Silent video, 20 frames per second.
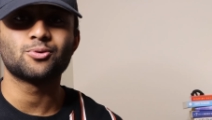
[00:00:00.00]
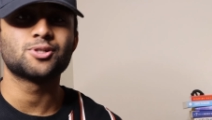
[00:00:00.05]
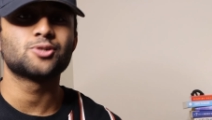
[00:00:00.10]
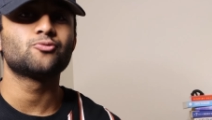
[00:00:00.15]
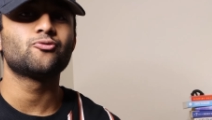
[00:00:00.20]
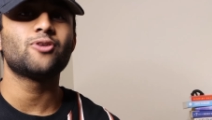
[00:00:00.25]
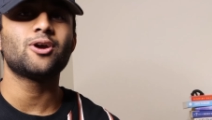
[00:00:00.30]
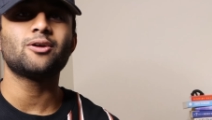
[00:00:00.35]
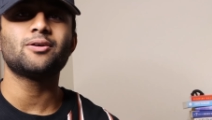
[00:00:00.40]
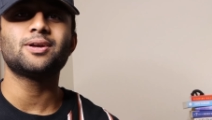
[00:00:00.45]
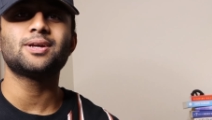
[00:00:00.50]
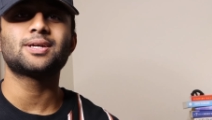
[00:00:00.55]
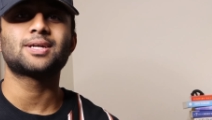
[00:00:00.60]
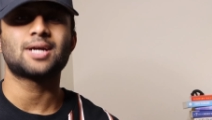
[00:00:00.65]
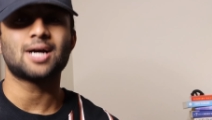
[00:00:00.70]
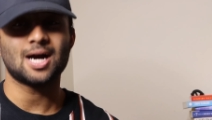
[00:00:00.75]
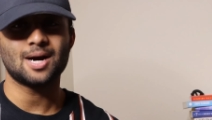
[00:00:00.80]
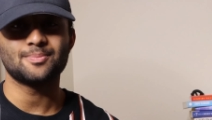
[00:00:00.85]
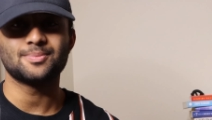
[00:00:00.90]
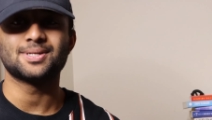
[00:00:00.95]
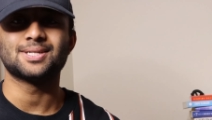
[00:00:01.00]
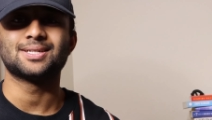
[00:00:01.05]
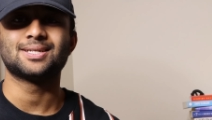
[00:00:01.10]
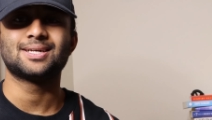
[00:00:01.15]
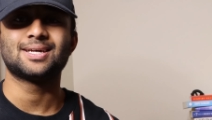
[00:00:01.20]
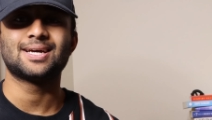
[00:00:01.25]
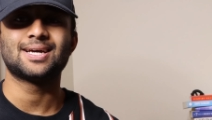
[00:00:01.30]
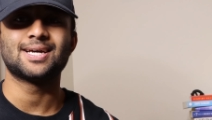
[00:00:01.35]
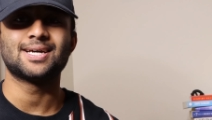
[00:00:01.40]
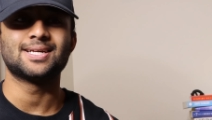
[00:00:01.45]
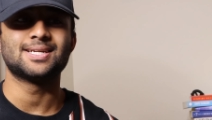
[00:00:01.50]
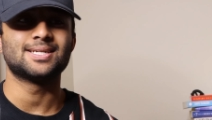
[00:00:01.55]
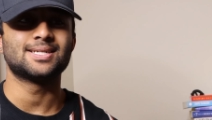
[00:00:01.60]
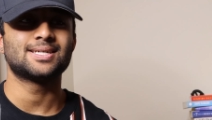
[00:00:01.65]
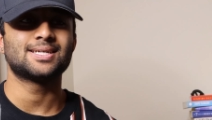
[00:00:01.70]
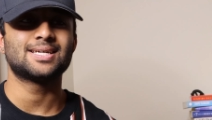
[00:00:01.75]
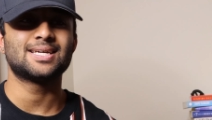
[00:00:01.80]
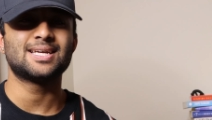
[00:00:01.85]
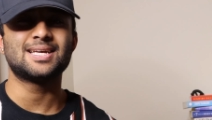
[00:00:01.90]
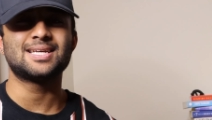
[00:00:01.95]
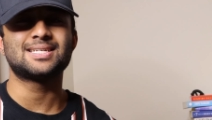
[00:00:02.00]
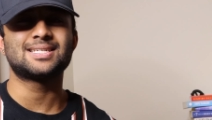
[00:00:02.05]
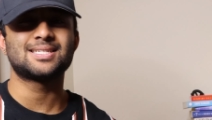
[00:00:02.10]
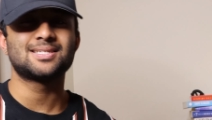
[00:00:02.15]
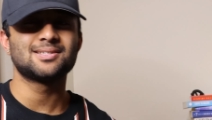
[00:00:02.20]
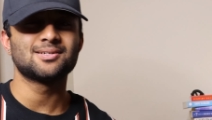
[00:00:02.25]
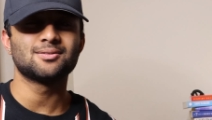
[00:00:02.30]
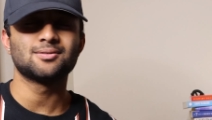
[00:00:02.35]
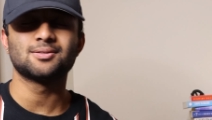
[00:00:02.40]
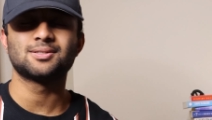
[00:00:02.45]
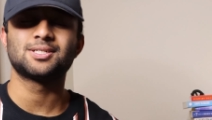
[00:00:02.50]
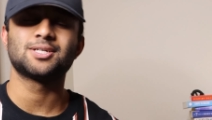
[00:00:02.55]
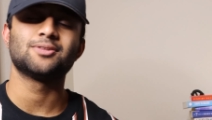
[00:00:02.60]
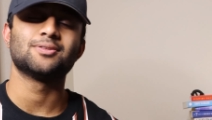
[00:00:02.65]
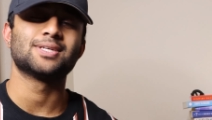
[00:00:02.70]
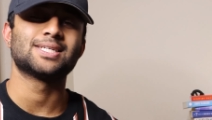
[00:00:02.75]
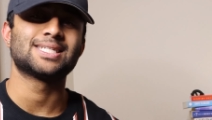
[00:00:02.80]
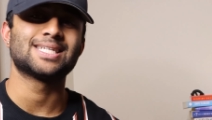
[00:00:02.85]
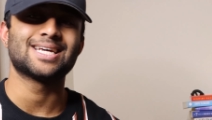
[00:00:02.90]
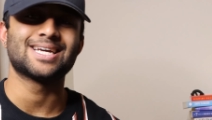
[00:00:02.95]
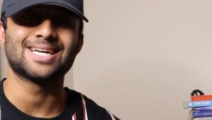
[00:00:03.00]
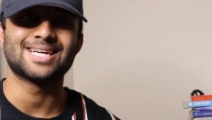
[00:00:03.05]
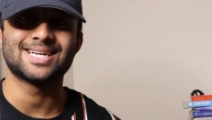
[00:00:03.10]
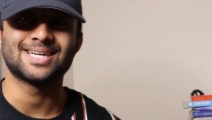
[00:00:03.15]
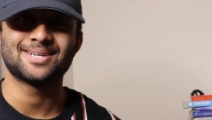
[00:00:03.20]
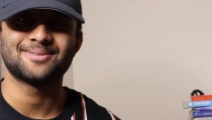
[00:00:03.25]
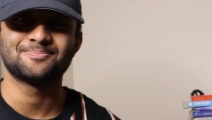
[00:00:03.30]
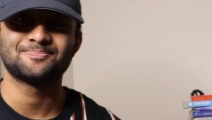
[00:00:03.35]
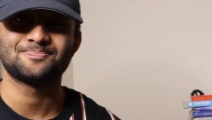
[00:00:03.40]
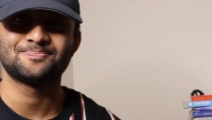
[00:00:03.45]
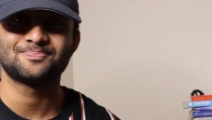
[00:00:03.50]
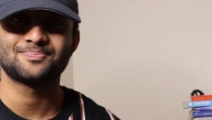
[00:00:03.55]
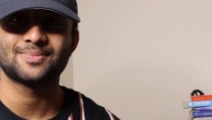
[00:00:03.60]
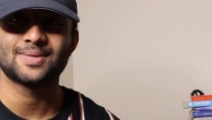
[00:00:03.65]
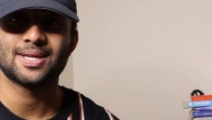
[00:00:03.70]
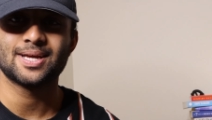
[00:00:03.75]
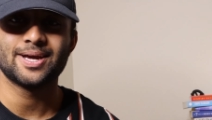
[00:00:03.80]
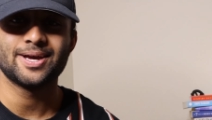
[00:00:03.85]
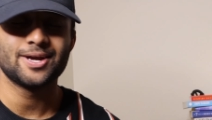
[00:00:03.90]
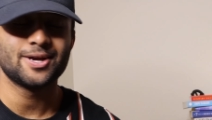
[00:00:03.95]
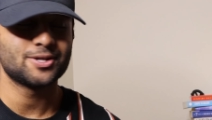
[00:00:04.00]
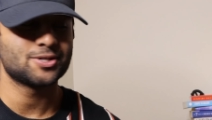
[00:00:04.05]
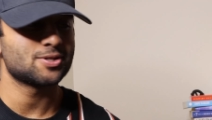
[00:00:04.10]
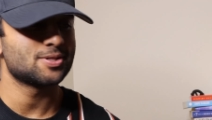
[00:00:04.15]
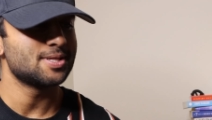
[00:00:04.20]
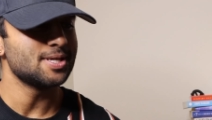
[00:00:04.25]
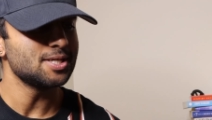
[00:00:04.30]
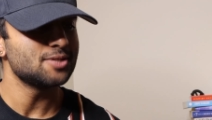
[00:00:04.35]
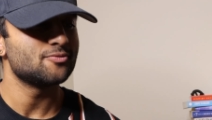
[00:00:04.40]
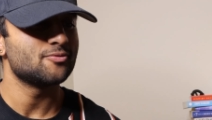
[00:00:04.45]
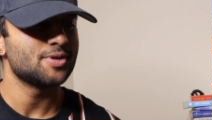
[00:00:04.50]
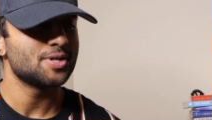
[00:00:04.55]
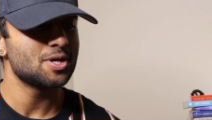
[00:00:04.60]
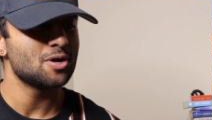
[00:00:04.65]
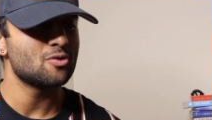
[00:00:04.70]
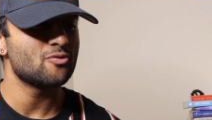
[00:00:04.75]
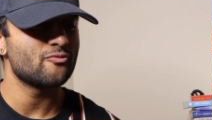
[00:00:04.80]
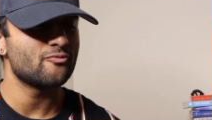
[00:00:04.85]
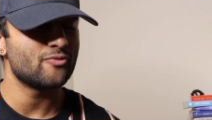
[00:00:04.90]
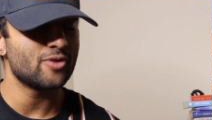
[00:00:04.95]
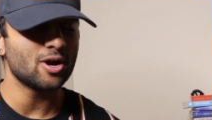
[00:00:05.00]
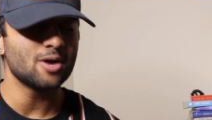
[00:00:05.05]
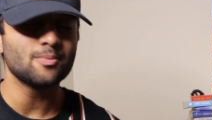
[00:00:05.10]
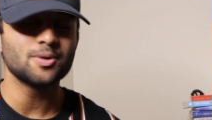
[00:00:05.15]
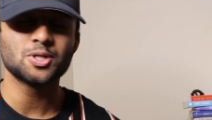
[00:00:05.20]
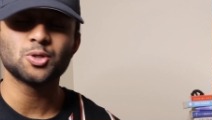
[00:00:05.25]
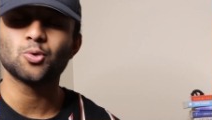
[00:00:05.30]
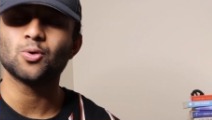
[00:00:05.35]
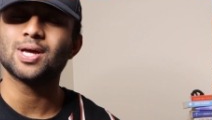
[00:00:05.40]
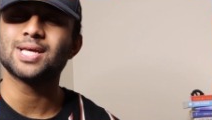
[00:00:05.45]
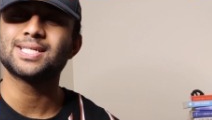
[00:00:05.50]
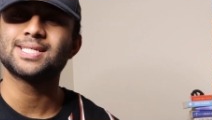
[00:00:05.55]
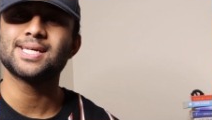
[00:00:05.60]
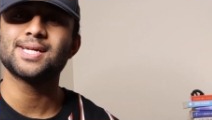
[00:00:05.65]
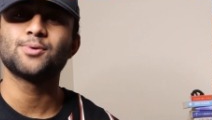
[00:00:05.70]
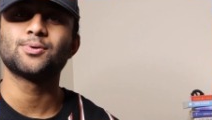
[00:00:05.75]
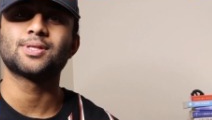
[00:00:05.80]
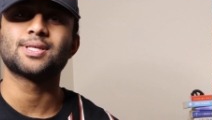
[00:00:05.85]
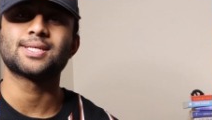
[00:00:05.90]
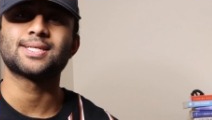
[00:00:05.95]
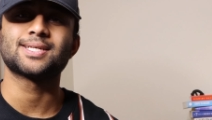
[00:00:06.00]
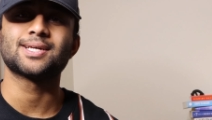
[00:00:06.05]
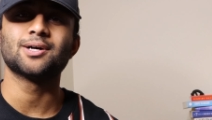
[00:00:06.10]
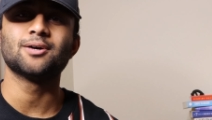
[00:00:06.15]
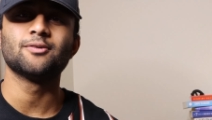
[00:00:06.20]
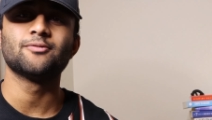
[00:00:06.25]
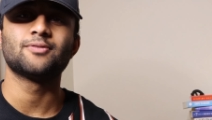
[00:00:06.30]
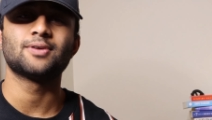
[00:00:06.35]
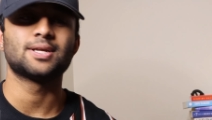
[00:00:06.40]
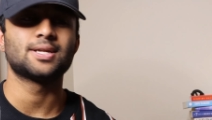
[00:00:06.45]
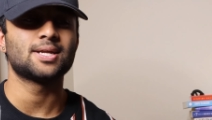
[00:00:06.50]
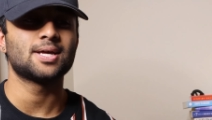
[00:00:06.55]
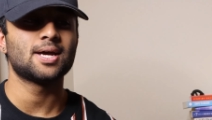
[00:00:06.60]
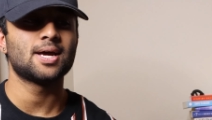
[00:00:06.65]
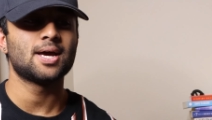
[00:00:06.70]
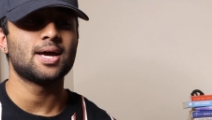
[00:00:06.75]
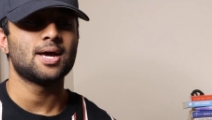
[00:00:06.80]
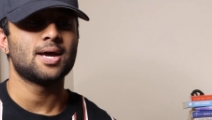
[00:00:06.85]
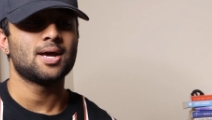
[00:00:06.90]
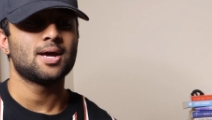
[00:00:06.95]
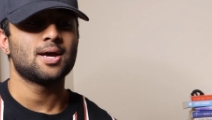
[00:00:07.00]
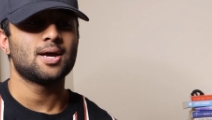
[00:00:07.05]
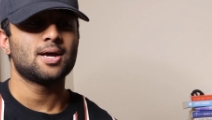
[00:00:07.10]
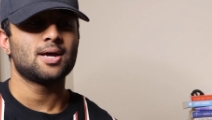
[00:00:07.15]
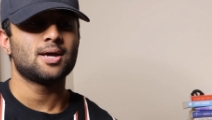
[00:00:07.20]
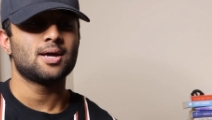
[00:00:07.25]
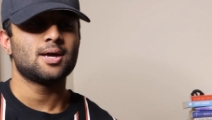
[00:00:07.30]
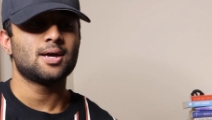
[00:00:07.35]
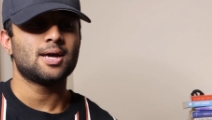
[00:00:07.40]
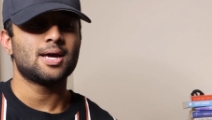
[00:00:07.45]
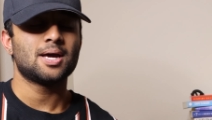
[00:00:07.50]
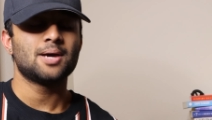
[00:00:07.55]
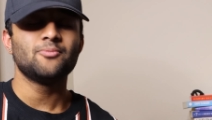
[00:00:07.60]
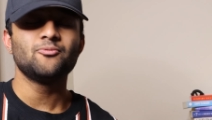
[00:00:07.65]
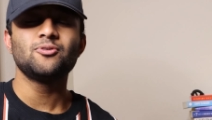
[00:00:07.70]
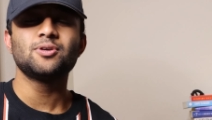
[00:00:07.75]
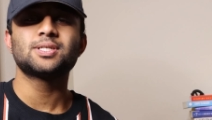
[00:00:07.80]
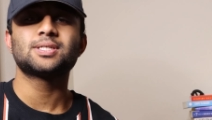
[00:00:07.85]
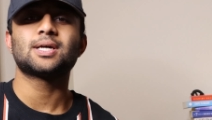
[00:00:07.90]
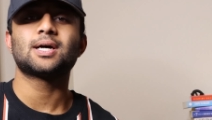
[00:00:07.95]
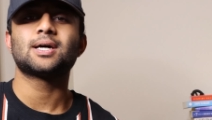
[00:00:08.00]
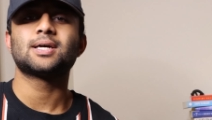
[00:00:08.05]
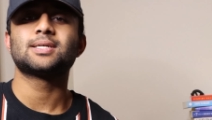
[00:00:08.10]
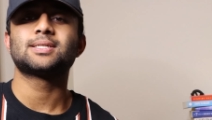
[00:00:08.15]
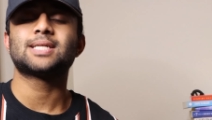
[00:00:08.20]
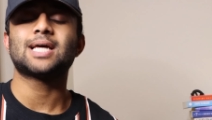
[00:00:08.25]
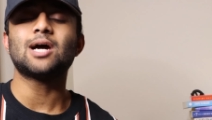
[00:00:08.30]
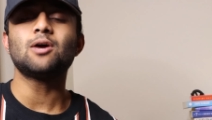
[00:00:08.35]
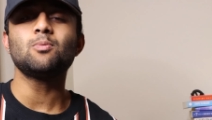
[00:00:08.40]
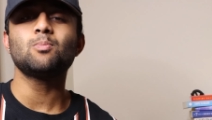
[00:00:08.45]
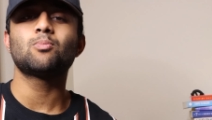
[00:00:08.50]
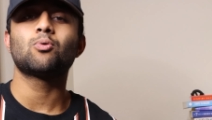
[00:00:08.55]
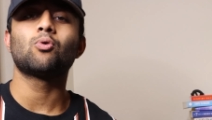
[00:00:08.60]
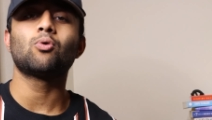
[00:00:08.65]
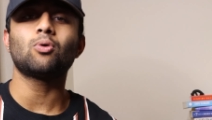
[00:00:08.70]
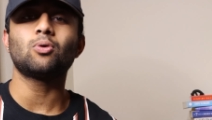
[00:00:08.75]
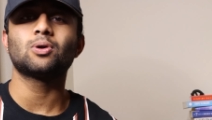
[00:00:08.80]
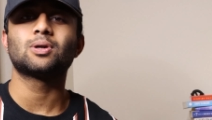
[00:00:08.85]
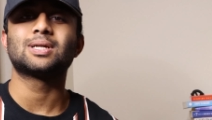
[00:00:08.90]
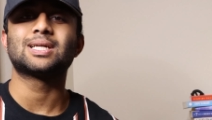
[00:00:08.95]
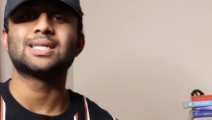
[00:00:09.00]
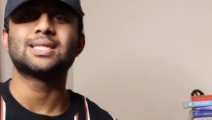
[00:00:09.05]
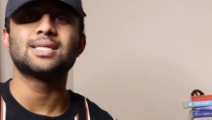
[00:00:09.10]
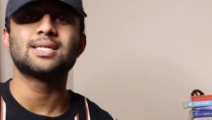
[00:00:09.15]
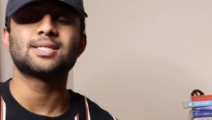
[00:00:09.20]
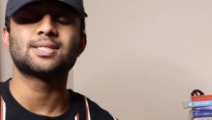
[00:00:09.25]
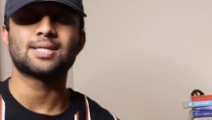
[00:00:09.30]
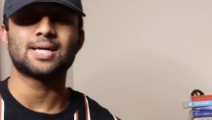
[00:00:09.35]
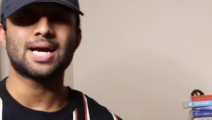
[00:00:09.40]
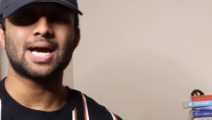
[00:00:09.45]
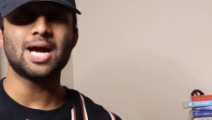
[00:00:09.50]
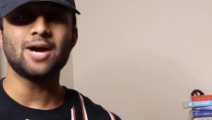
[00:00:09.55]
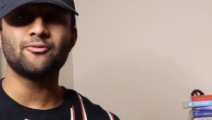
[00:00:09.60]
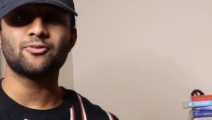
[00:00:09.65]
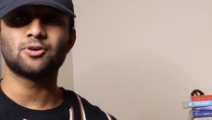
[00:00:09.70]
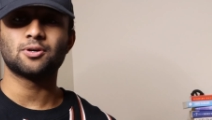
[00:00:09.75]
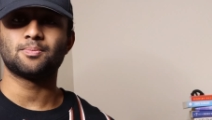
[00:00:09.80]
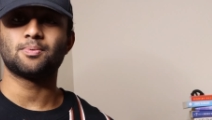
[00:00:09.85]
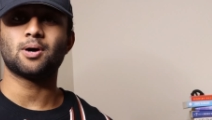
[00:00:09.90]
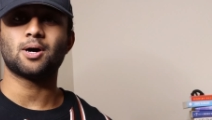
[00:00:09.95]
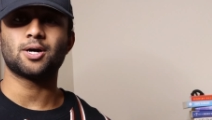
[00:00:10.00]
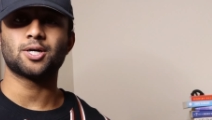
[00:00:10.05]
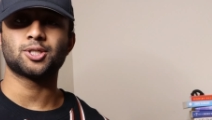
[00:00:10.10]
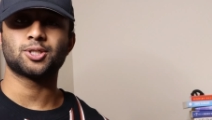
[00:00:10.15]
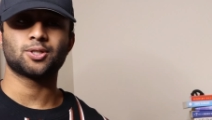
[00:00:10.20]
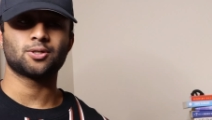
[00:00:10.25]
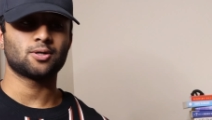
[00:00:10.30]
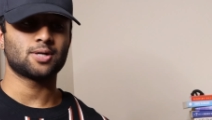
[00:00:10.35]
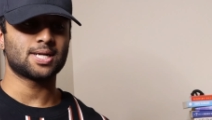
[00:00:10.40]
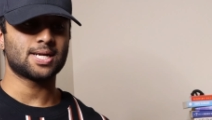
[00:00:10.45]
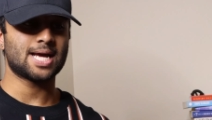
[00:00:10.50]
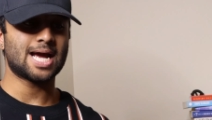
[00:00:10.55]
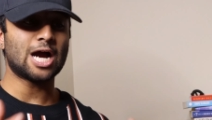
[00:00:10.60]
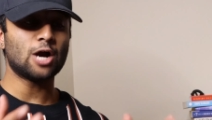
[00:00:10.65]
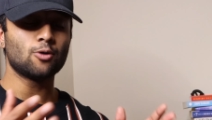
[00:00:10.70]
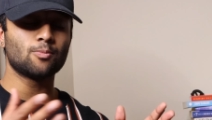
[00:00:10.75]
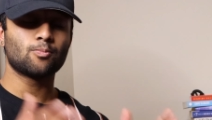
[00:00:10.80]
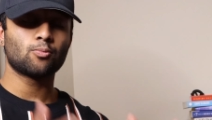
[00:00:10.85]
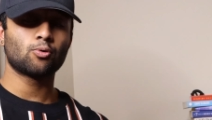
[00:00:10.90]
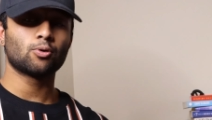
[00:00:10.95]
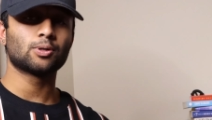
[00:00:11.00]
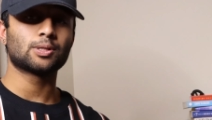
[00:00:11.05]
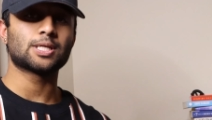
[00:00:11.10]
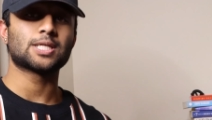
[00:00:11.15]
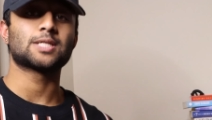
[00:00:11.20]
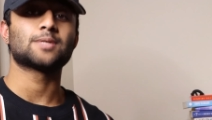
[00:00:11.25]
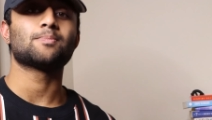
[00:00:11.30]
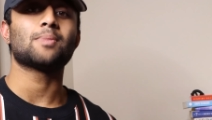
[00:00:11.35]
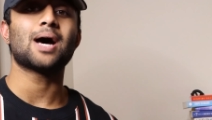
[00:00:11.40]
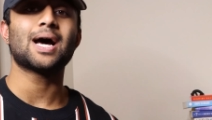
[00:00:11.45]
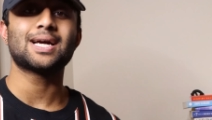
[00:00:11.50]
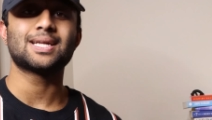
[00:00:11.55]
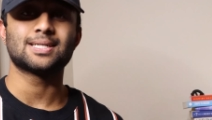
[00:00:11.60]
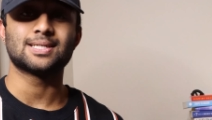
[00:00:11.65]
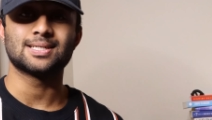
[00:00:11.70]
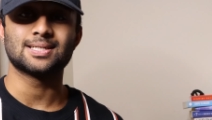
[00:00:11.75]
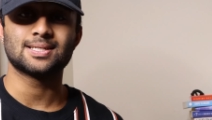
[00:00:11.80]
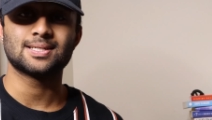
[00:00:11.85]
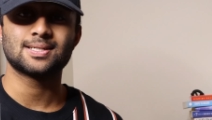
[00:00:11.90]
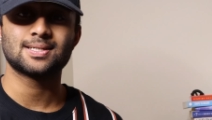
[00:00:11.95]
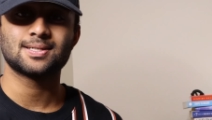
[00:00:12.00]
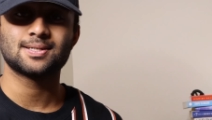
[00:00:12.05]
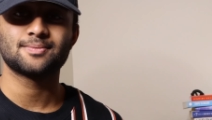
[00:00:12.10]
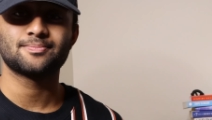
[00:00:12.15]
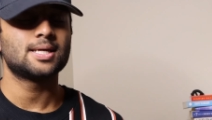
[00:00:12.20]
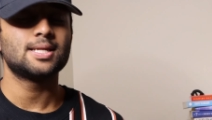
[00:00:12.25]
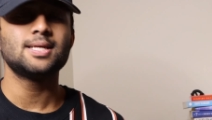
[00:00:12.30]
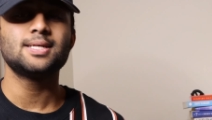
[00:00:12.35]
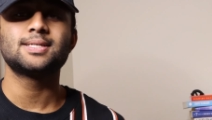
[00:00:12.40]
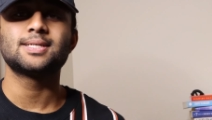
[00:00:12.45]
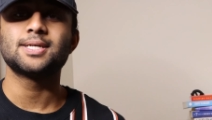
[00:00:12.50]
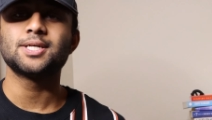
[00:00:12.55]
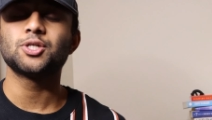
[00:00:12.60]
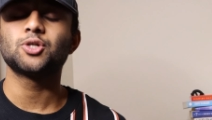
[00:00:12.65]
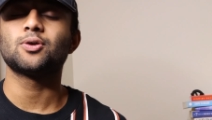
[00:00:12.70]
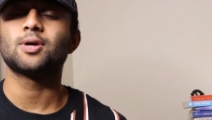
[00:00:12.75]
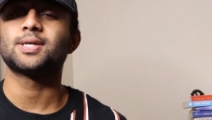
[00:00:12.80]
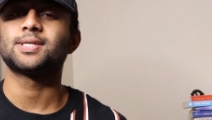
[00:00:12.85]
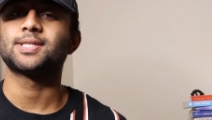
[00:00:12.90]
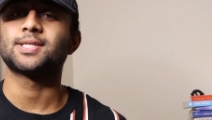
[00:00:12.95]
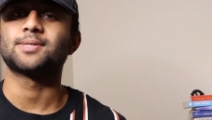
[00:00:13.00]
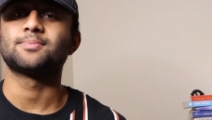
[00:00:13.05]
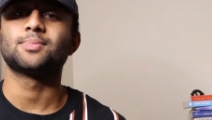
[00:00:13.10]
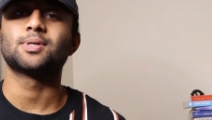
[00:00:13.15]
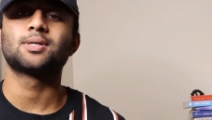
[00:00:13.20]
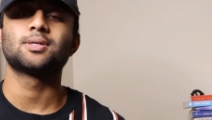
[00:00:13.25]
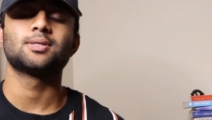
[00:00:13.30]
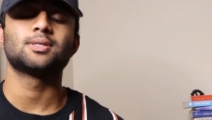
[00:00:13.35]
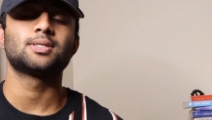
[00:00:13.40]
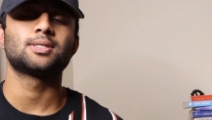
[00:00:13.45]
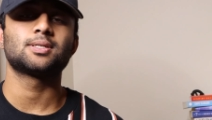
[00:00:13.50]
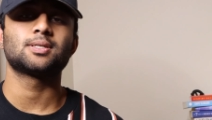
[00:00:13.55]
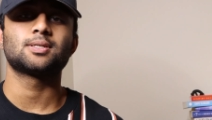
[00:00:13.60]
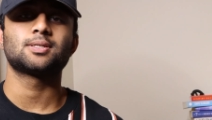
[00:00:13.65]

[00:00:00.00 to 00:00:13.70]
was very common and is still to this day. So this video very much resonated with the Self and emphasized how important it is to have good posture and how important the spine is. It is interesting because